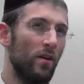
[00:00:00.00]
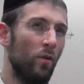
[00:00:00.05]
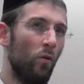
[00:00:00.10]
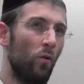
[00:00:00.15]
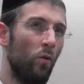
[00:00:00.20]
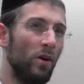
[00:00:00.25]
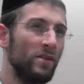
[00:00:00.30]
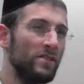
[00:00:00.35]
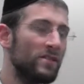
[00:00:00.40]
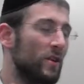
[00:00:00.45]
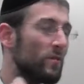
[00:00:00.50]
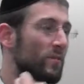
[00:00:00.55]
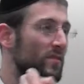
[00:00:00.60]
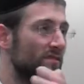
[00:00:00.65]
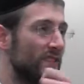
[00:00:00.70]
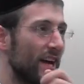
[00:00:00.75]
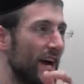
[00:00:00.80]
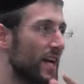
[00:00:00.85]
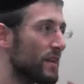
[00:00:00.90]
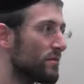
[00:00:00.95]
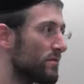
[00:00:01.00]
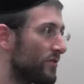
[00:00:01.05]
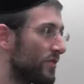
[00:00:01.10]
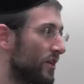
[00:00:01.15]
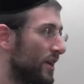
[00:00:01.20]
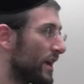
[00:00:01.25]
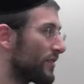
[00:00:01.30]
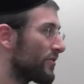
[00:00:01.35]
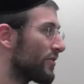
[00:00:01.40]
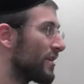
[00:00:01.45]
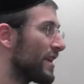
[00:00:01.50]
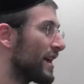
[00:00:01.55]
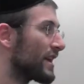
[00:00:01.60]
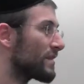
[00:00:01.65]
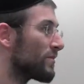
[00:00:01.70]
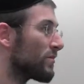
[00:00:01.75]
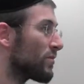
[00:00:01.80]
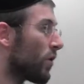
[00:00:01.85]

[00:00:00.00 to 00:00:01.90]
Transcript: once there was sakin of Befanim Nechtam,